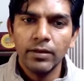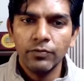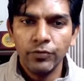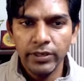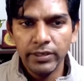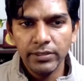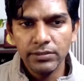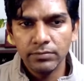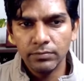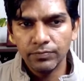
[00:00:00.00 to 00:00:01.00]

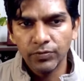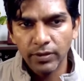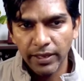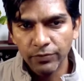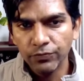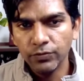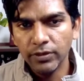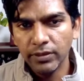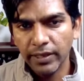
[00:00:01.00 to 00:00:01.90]
whereas F1,